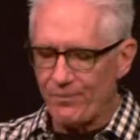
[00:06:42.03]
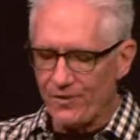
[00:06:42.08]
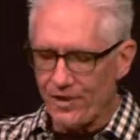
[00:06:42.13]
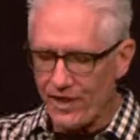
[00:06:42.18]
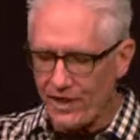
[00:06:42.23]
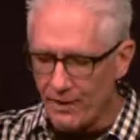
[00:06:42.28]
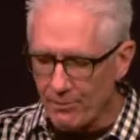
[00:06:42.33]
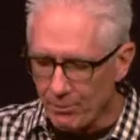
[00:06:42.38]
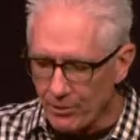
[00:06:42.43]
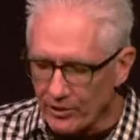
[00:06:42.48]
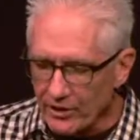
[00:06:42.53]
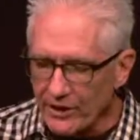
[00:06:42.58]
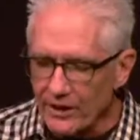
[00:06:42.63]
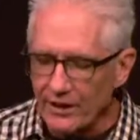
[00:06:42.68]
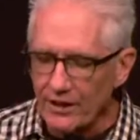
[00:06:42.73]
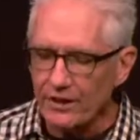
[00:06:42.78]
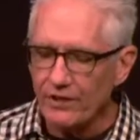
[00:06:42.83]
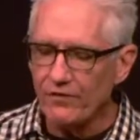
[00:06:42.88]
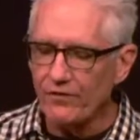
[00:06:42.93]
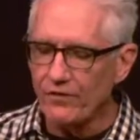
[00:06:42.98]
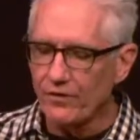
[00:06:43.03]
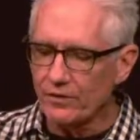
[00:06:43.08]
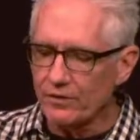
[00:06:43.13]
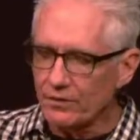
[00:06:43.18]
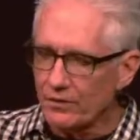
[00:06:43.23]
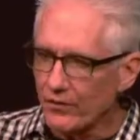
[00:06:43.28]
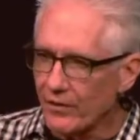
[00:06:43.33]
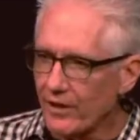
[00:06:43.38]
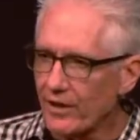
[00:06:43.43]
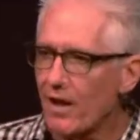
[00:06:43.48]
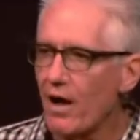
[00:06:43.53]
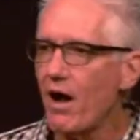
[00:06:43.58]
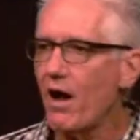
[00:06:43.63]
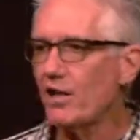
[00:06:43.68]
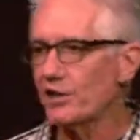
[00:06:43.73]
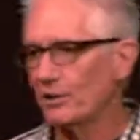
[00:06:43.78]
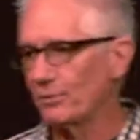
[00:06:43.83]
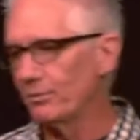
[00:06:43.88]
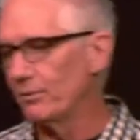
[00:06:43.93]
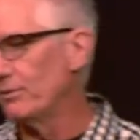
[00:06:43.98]
and believe the
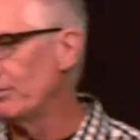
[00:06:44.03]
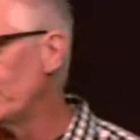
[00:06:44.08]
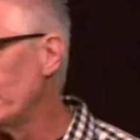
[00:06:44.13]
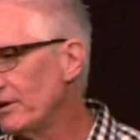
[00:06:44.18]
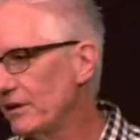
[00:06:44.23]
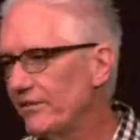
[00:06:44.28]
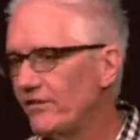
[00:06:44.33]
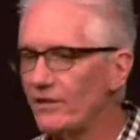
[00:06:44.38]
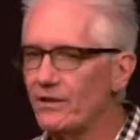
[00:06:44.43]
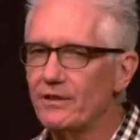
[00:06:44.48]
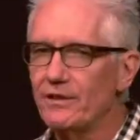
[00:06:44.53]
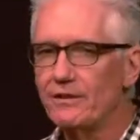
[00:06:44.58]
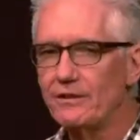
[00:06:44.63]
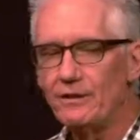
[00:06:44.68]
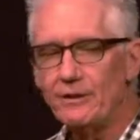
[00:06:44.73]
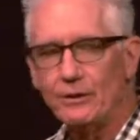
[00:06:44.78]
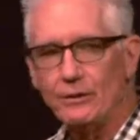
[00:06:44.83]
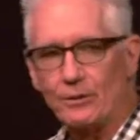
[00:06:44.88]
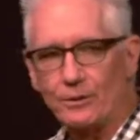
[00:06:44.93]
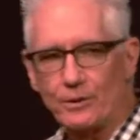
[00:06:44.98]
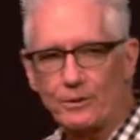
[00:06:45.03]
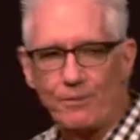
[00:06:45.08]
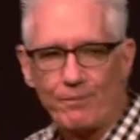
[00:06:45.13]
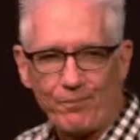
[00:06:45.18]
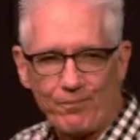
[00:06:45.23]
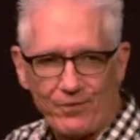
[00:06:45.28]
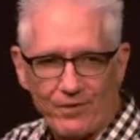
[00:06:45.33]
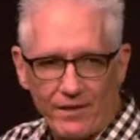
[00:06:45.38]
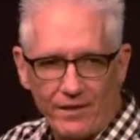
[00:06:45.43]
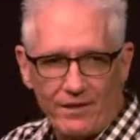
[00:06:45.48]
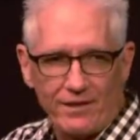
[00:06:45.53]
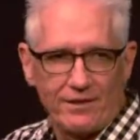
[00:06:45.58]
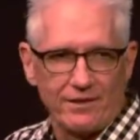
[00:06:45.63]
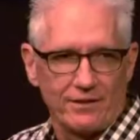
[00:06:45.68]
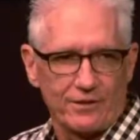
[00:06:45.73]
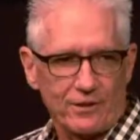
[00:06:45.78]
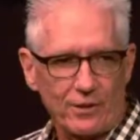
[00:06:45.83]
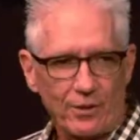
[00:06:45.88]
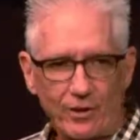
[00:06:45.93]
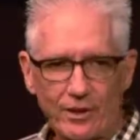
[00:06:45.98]
gospel, believe the good news.
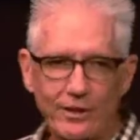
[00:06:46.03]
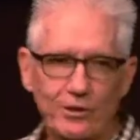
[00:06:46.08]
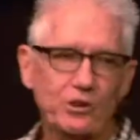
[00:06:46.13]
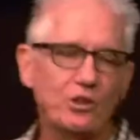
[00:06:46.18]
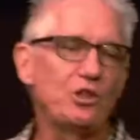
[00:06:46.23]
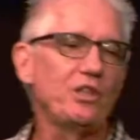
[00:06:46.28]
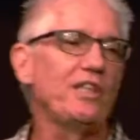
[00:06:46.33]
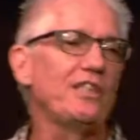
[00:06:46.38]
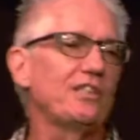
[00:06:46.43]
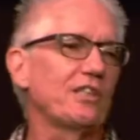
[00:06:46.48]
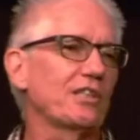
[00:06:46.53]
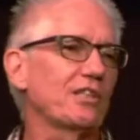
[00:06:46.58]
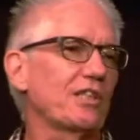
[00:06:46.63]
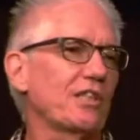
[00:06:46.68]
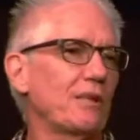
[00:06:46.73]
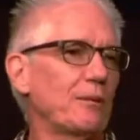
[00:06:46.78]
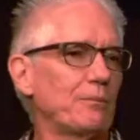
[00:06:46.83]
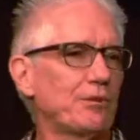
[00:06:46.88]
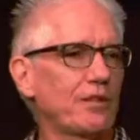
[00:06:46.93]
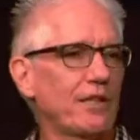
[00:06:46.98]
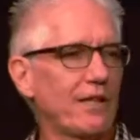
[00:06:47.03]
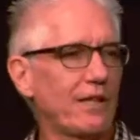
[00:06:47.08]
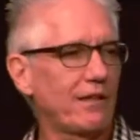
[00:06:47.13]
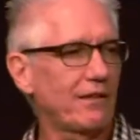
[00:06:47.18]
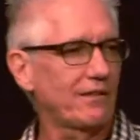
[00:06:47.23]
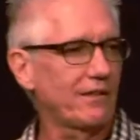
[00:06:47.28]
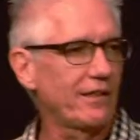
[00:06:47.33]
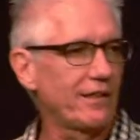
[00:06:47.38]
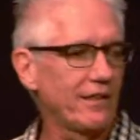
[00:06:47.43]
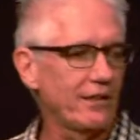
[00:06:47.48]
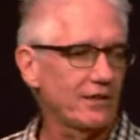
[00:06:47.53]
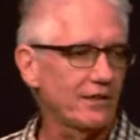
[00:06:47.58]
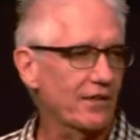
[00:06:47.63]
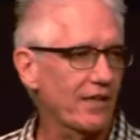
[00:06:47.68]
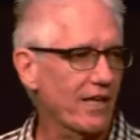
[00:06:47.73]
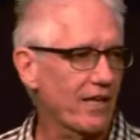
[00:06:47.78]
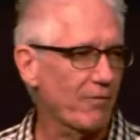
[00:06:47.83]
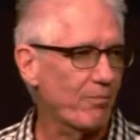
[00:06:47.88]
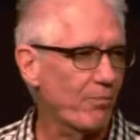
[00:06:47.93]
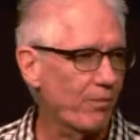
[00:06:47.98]
So here Jesus comes out, and it's
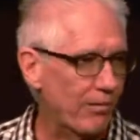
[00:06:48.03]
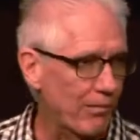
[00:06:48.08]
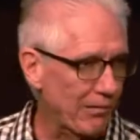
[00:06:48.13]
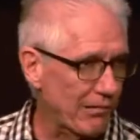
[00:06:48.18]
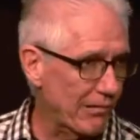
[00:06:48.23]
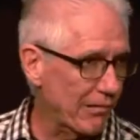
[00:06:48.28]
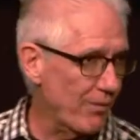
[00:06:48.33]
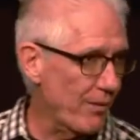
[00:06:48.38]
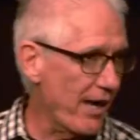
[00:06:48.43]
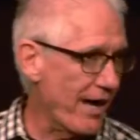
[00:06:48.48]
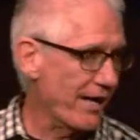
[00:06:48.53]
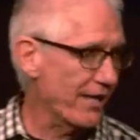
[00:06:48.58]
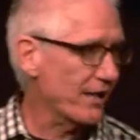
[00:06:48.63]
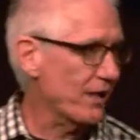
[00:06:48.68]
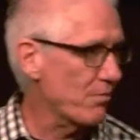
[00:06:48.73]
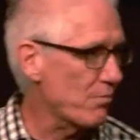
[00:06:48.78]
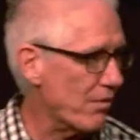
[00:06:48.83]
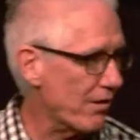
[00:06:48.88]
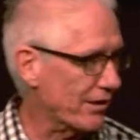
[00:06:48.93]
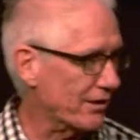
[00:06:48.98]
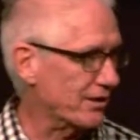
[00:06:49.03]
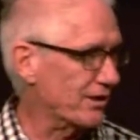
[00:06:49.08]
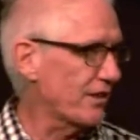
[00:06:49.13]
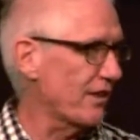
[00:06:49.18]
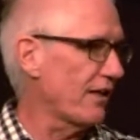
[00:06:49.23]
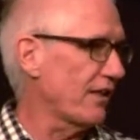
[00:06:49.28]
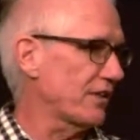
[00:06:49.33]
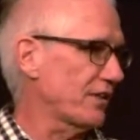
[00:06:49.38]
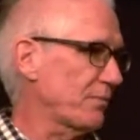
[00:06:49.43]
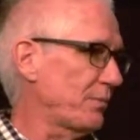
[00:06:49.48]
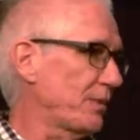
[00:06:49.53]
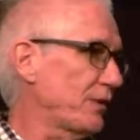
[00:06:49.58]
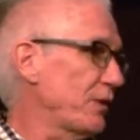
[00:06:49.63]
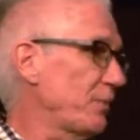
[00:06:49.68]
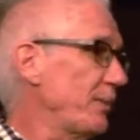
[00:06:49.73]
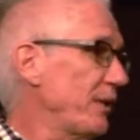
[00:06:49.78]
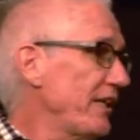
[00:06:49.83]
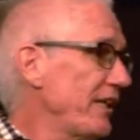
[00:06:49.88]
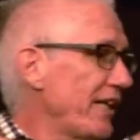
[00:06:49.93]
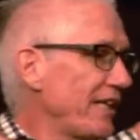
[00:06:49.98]
kind of programmatic in Mark's gospel. At the
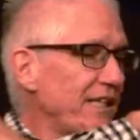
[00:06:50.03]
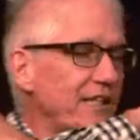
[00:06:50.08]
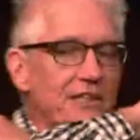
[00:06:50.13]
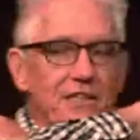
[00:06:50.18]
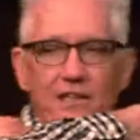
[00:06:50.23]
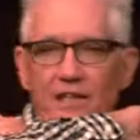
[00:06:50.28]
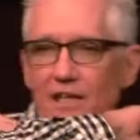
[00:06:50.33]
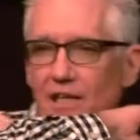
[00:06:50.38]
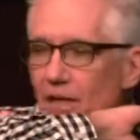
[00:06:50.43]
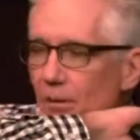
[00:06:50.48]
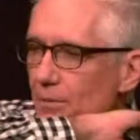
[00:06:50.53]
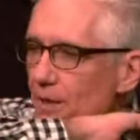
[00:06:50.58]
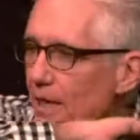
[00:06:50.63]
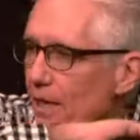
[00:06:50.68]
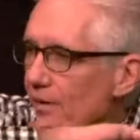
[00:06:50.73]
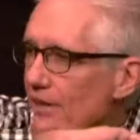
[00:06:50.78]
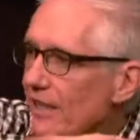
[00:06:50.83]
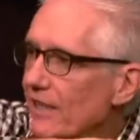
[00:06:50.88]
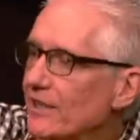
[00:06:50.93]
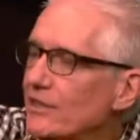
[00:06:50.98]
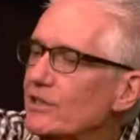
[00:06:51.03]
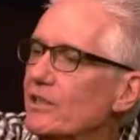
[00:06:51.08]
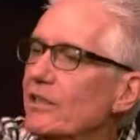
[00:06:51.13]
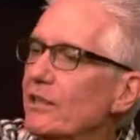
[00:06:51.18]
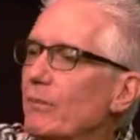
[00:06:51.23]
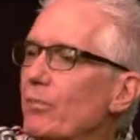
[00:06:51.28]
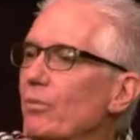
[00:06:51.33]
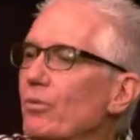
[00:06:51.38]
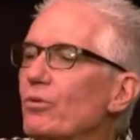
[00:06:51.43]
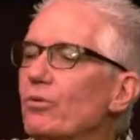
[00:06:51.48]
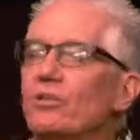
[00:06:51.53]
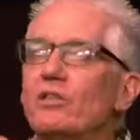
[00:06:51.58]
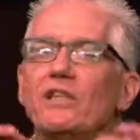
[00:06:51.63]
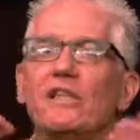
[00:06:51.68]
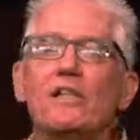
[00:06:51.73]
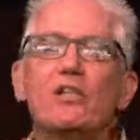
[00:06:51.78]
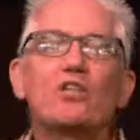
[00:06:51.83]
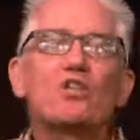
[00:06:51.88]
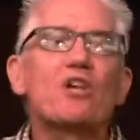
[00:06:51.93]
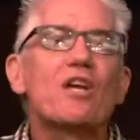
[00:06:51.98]
beginning, he's going to come out and he's going to
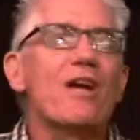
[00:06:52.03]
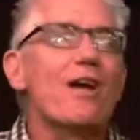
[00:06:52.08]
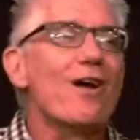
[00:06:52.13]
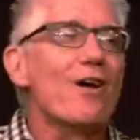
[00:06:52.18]
preach